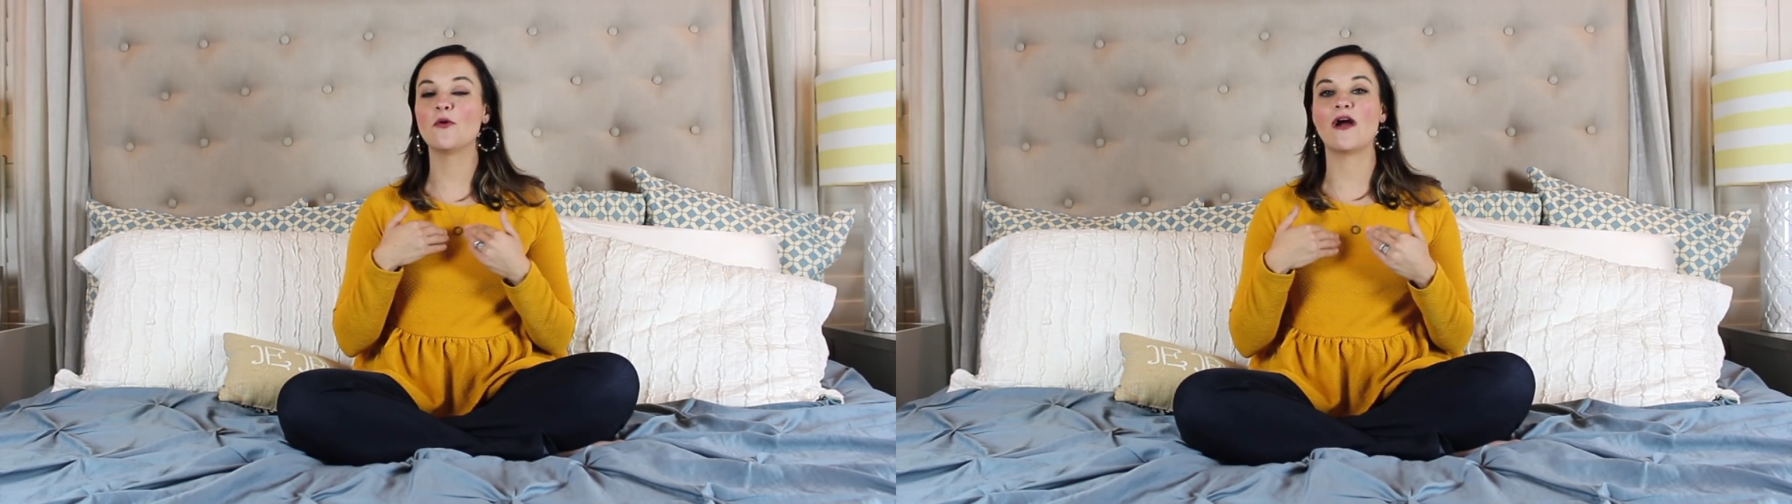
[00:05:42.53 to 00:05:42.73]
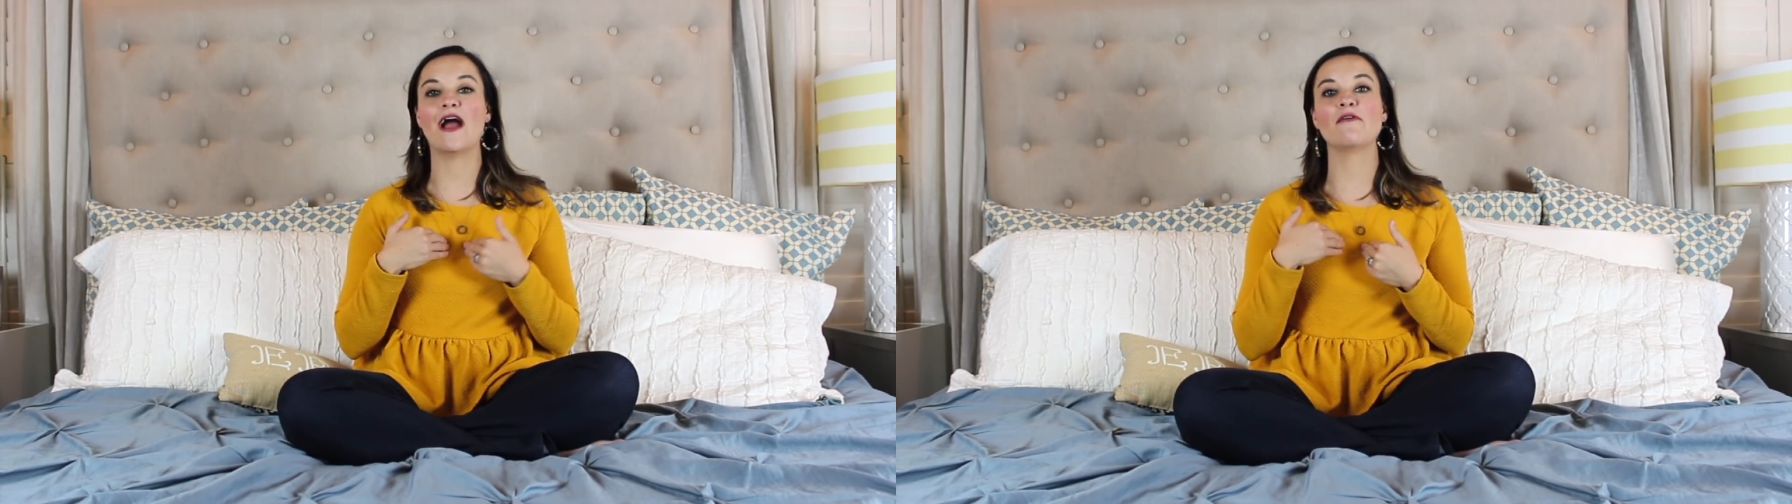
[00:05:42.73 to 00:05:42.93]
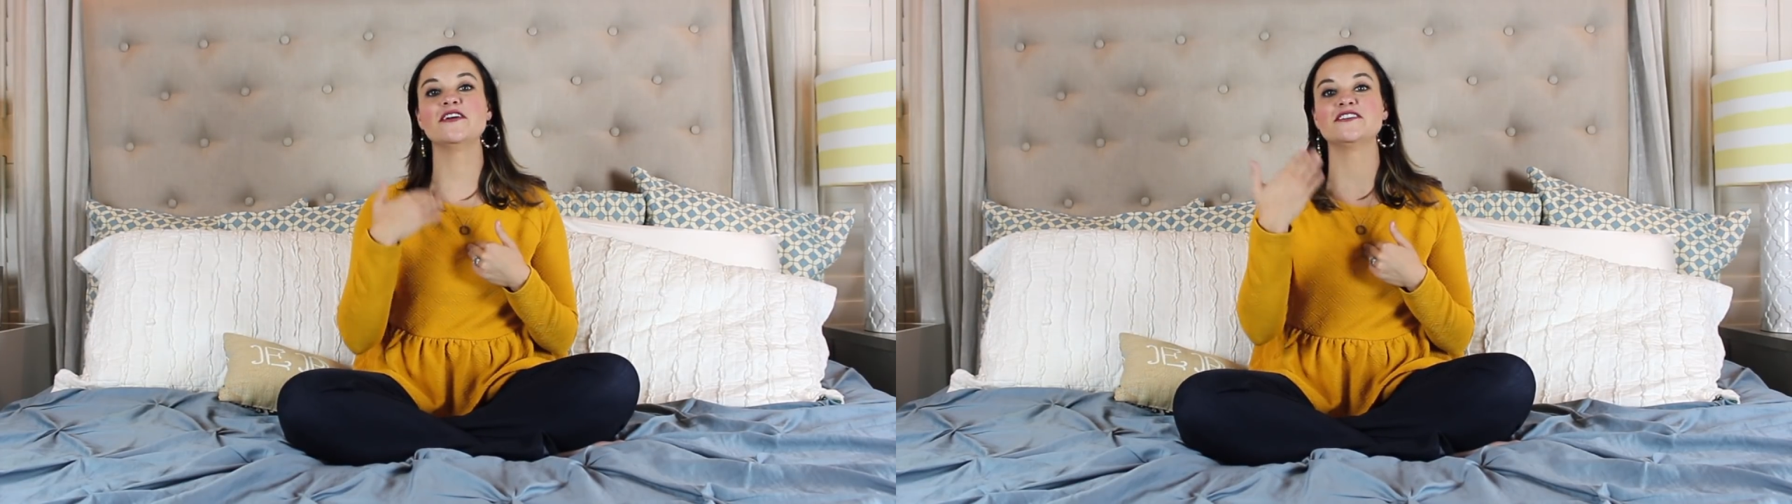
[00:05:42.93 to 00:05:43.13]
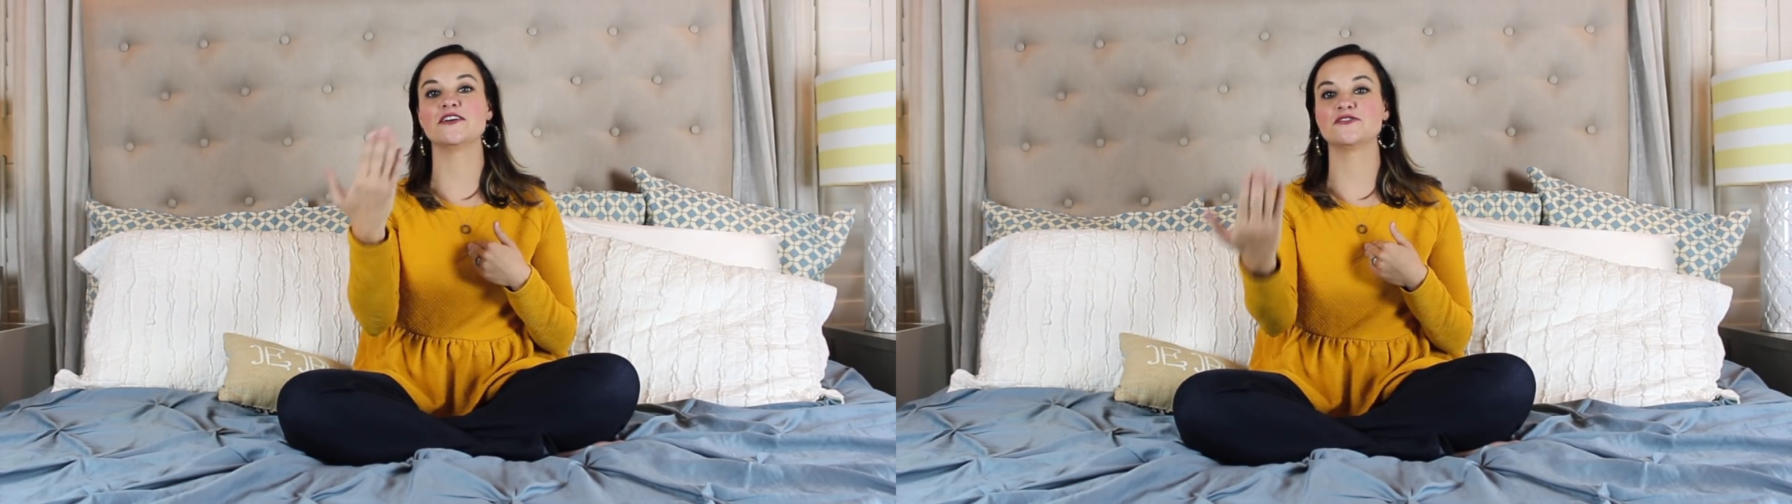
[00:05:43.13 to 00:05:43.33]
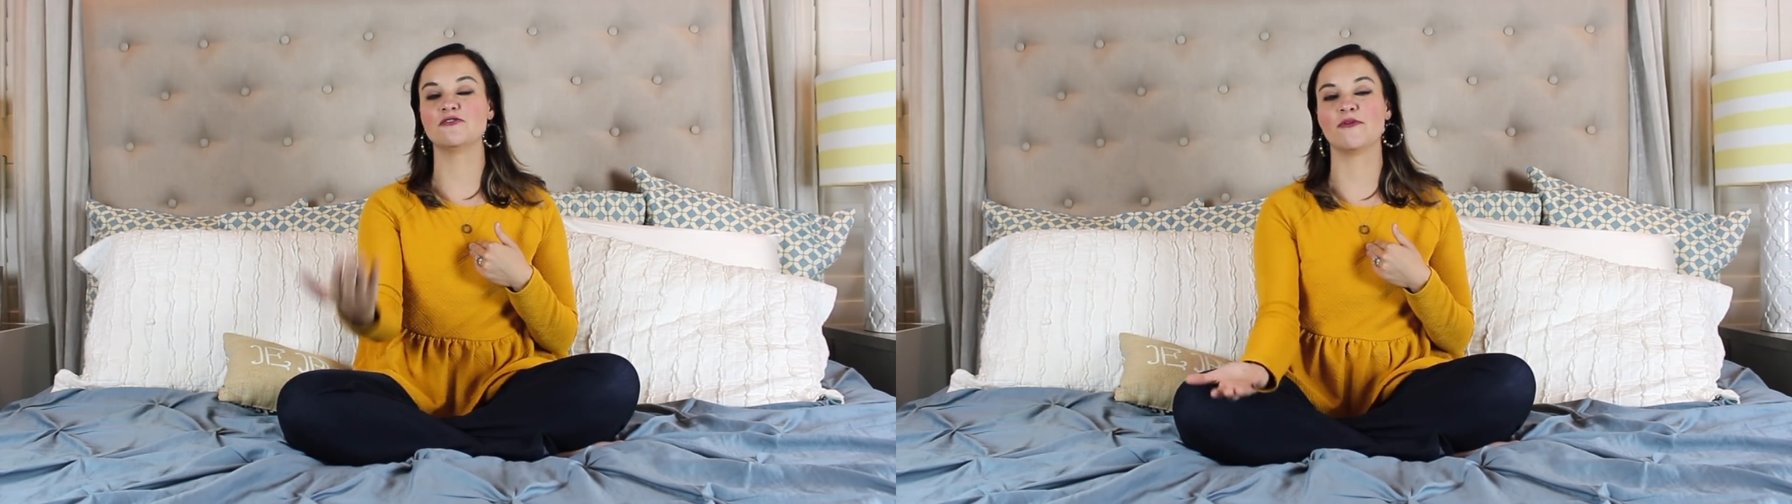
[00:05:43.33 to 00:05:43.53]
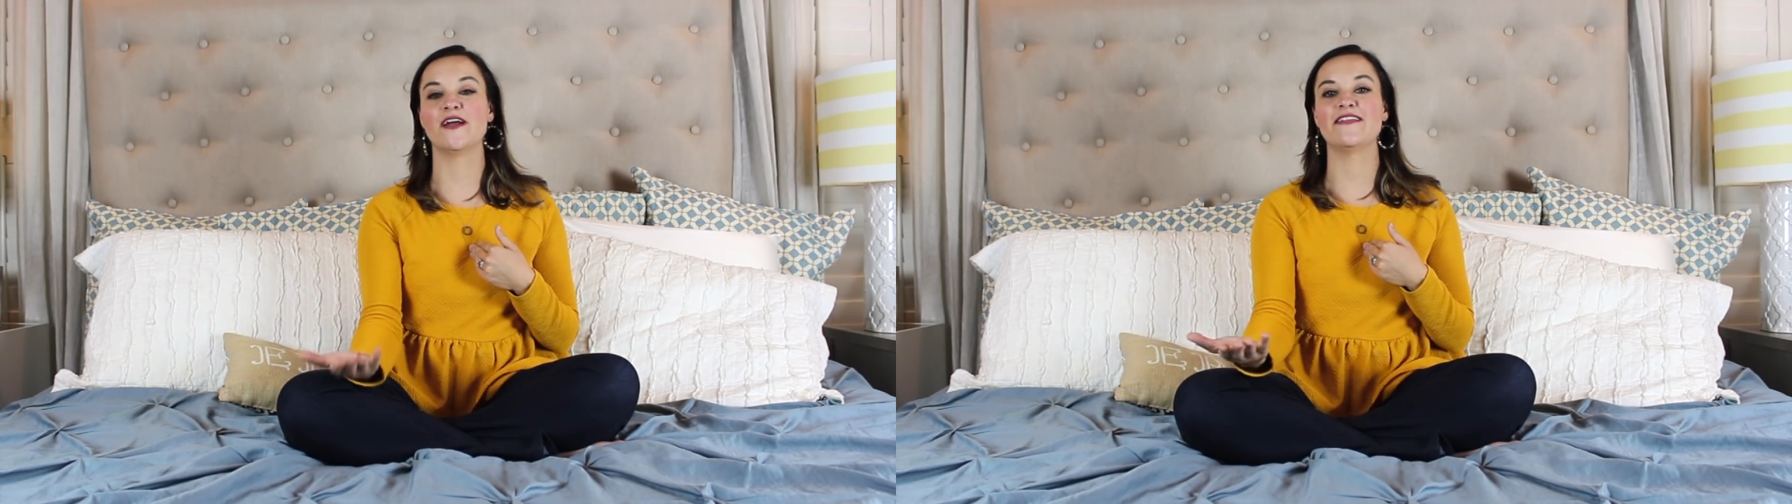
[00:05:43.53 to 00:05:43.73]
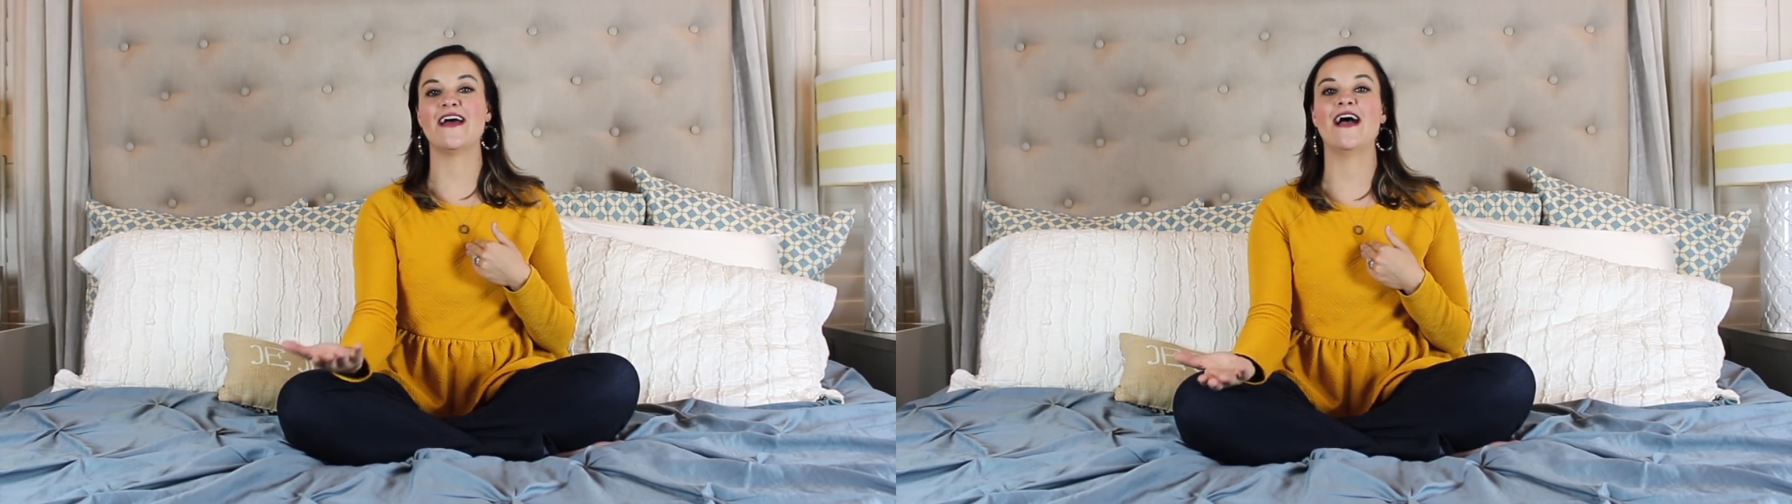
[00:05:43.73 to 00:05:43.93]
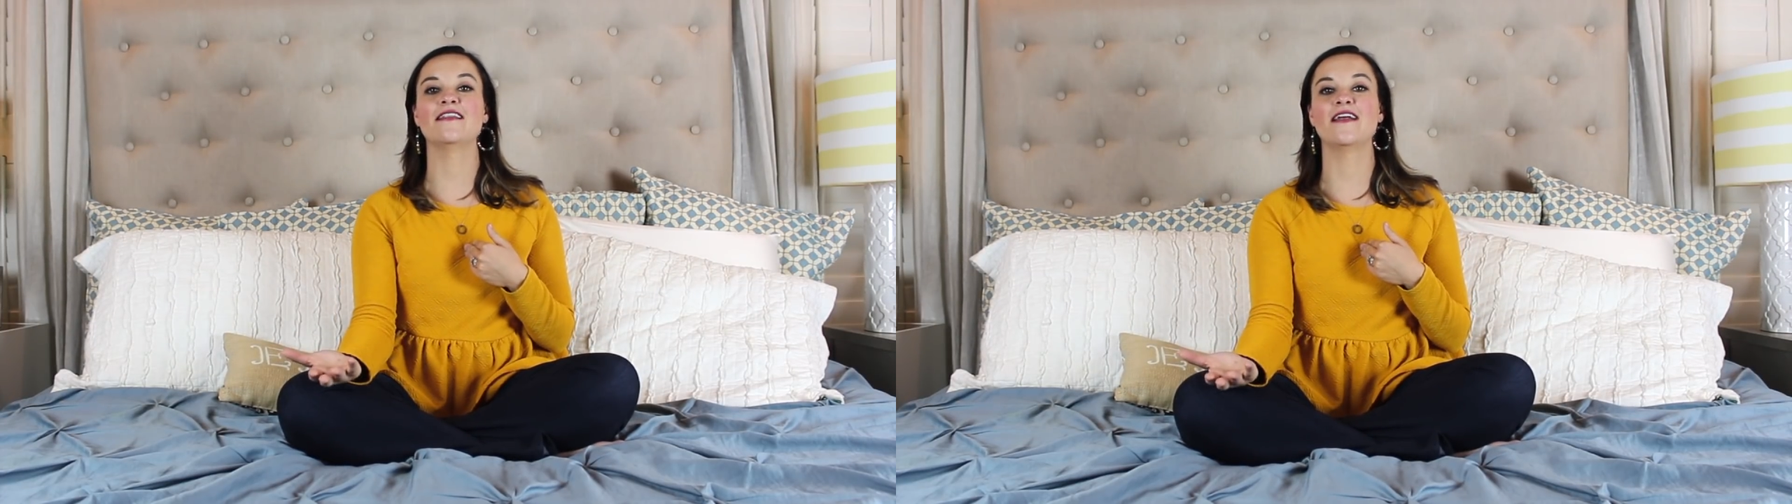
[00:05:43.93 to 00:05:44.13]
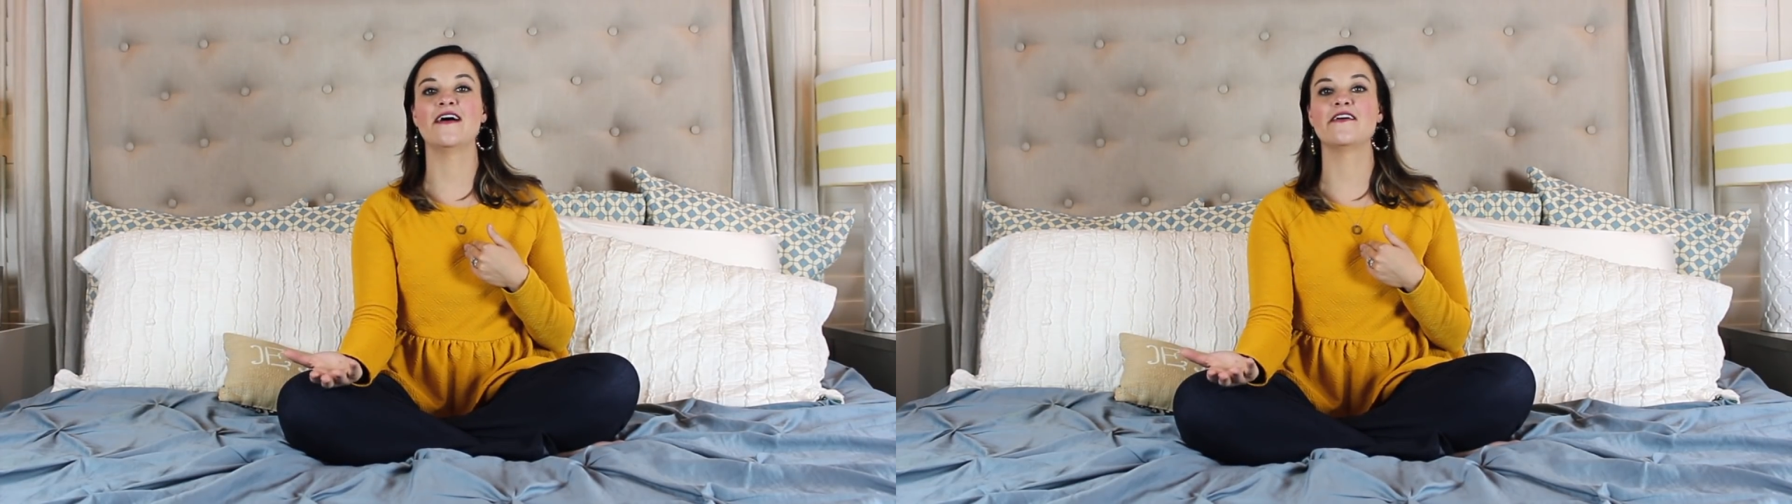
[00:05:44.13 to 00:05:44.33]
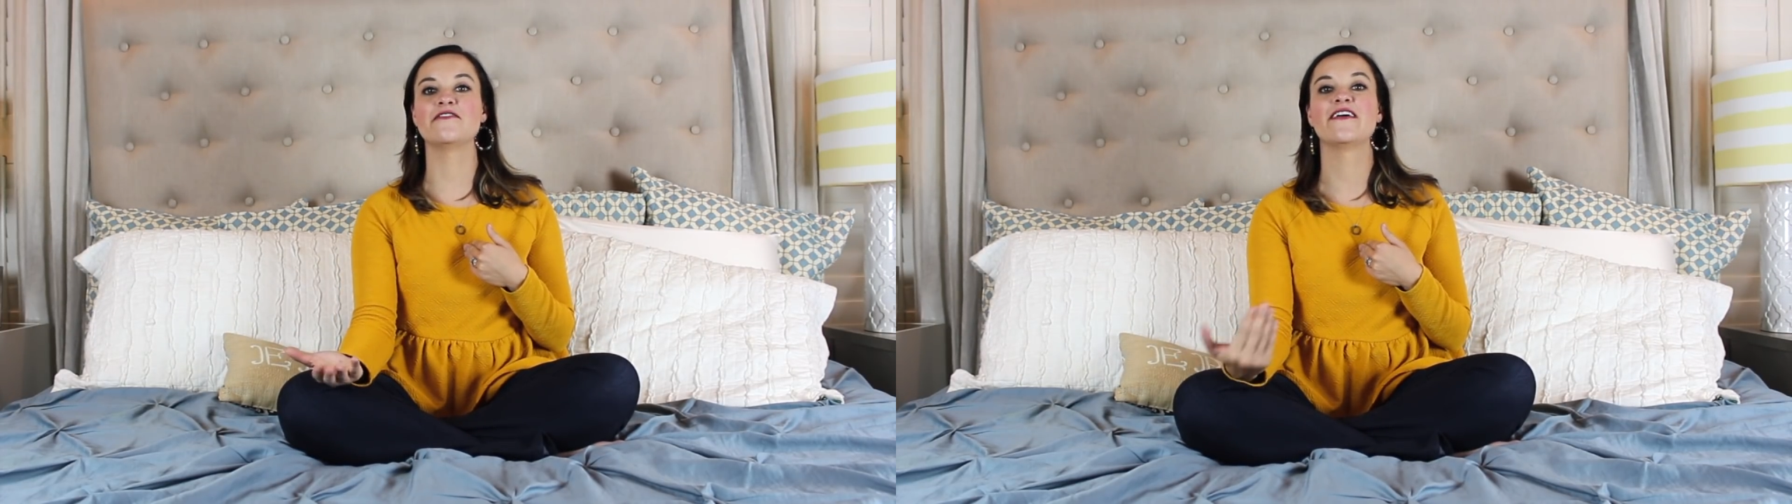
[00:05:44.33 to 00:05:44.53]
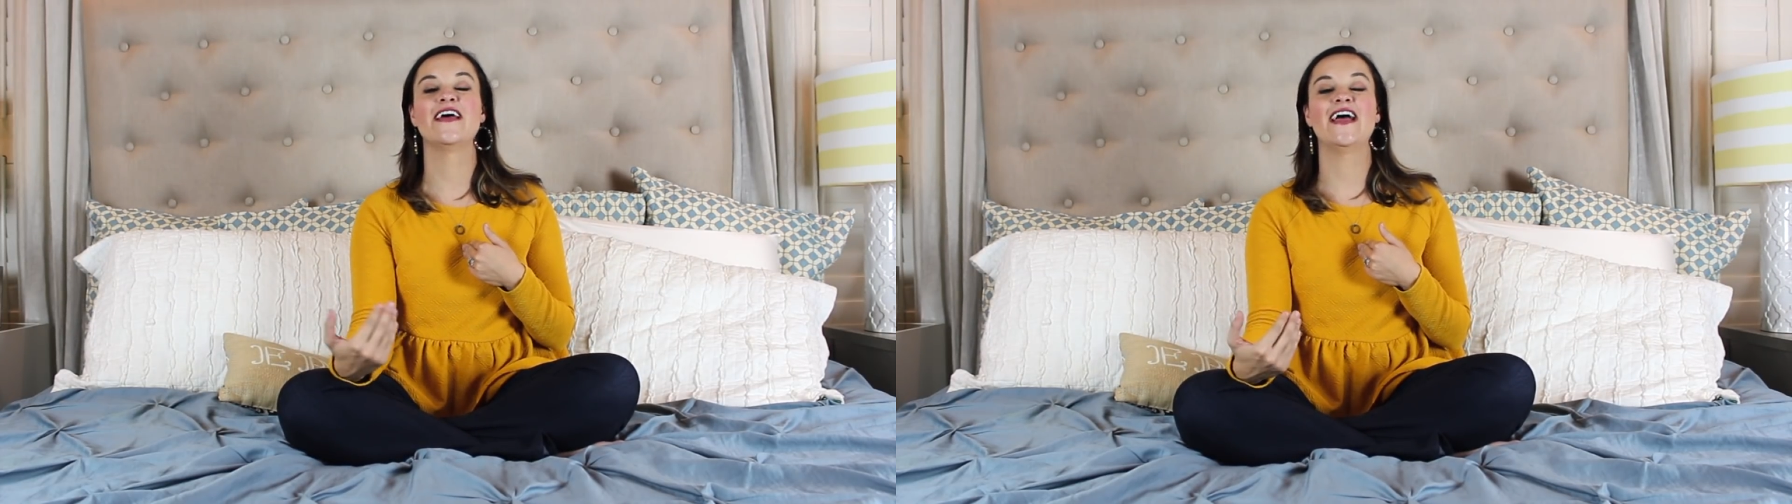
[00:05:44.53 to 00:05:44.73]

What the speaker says: or I reach out to a brand that I love